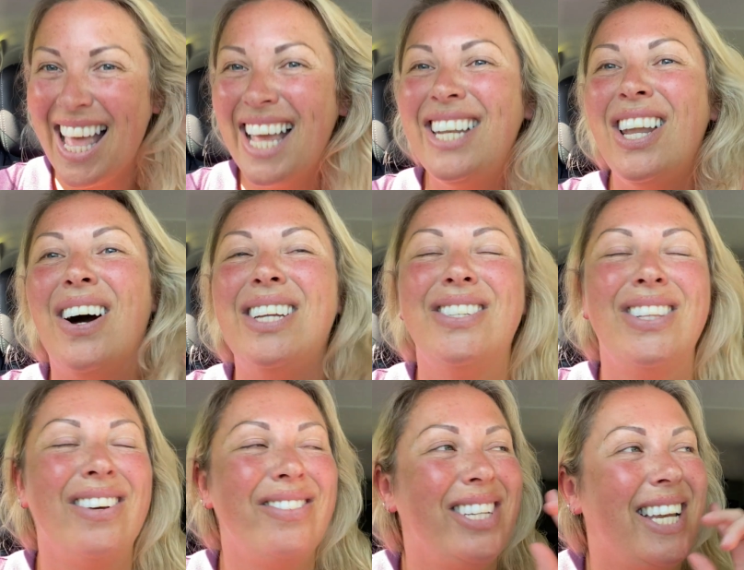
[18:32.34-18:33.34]
No, I do
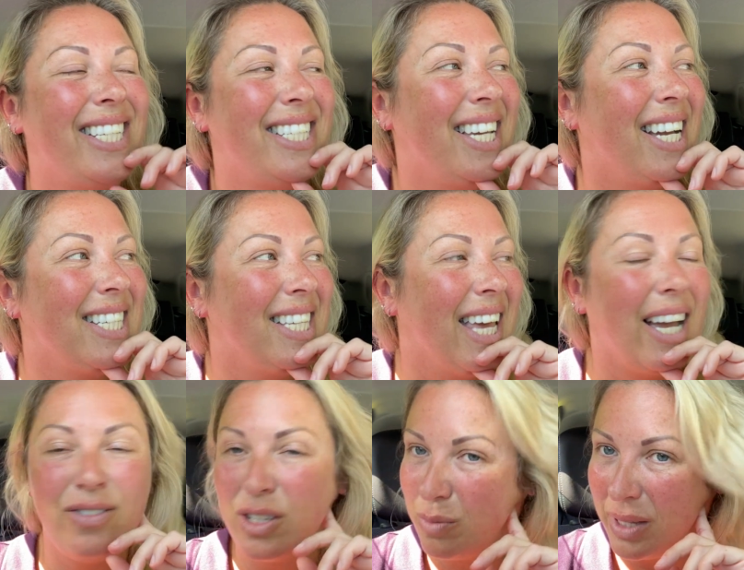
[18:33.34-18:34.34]
love GHD actually.
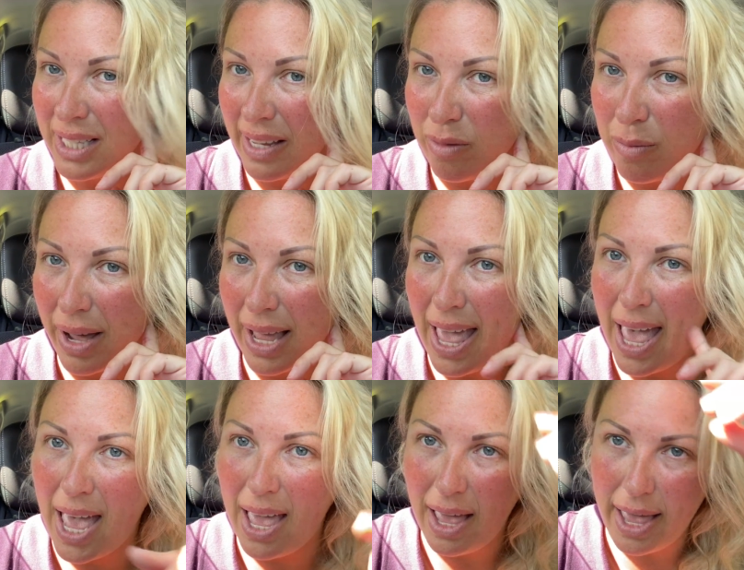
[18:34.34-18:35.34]
I've just been giving my
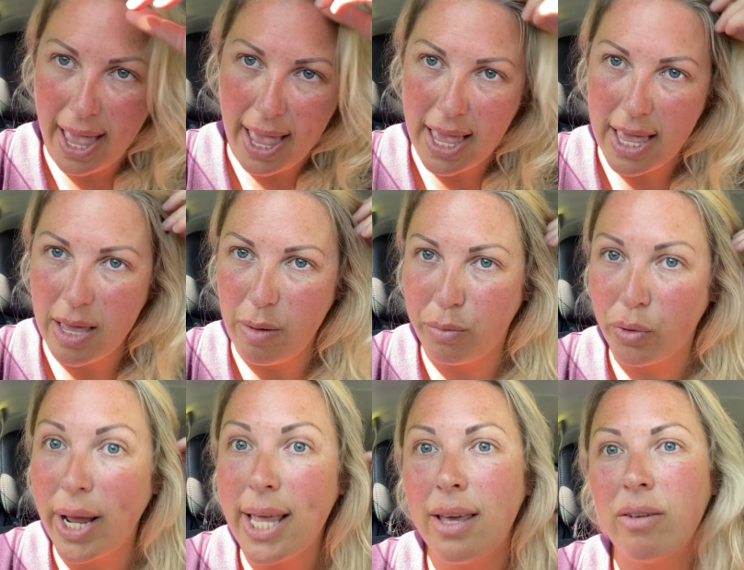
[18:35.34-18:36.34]
hair a
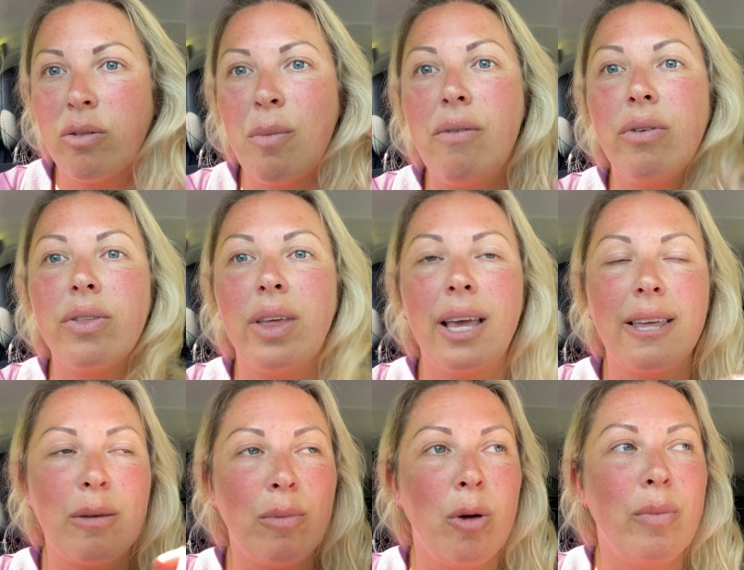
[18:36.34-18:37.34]
break from everything
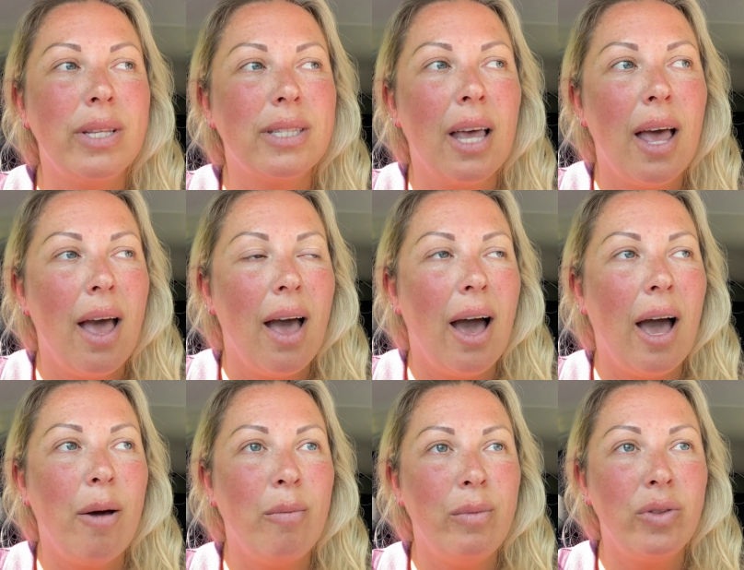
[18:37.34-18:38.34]
at the moment,
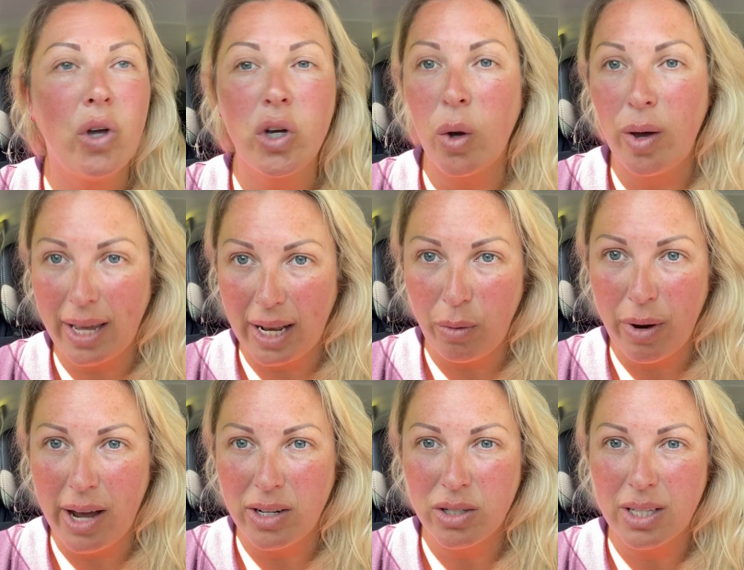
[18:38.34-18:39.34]
with not going
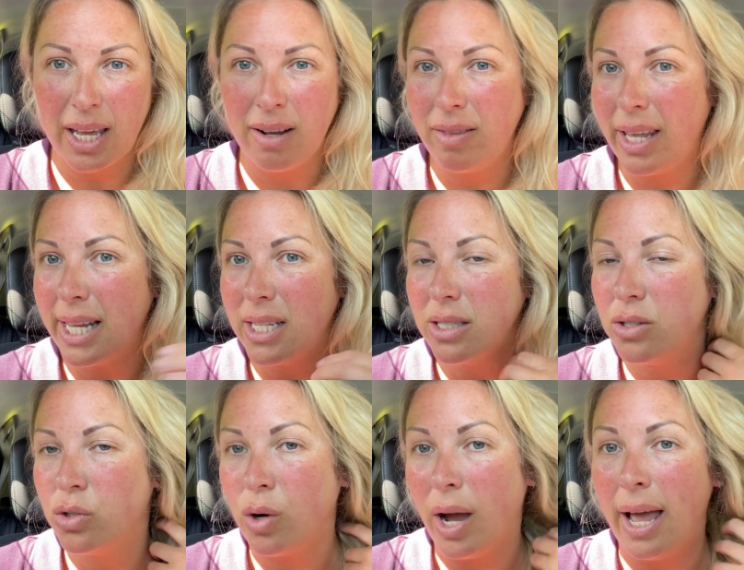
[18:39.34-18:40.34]
anywhere. I just kind of let it
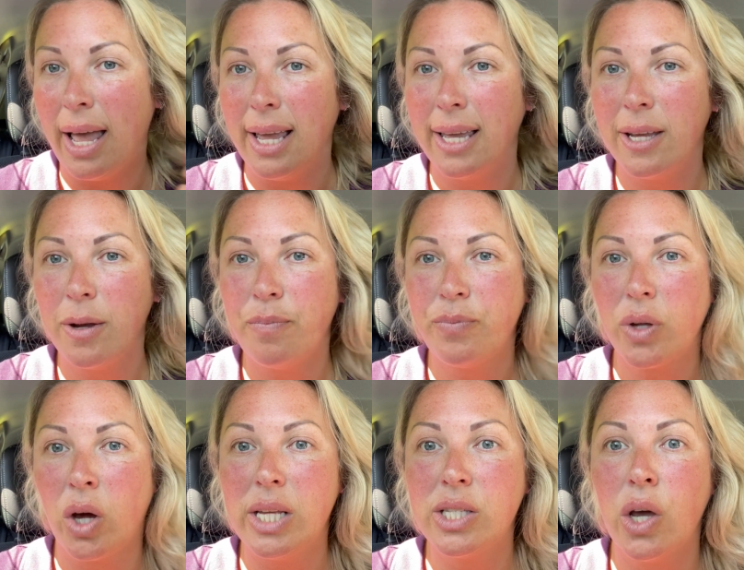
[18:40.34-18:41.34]
dry
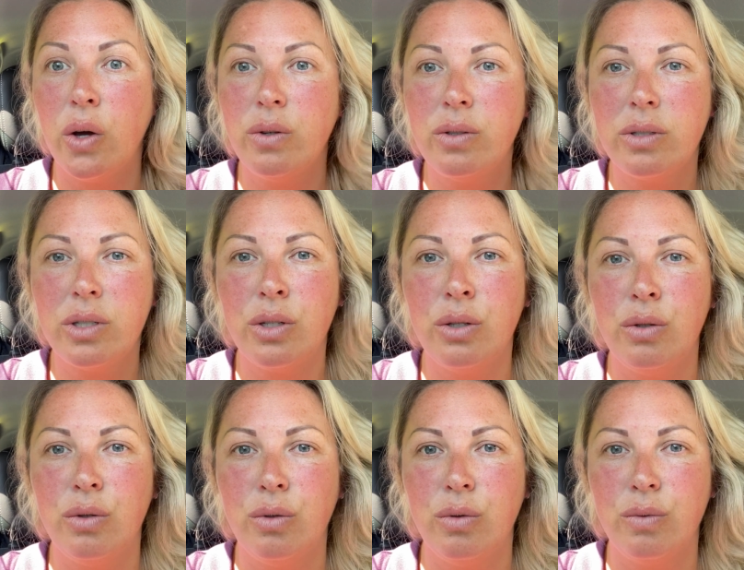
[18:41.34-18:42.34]
on its own
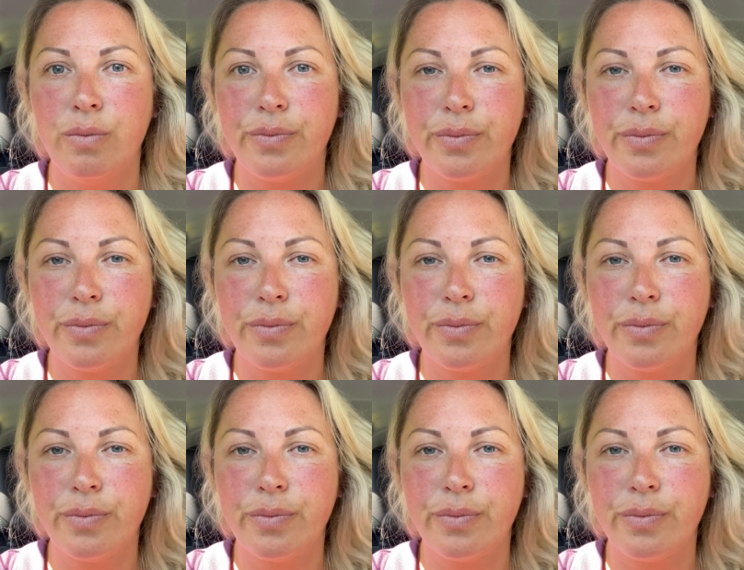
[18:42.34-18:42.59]
to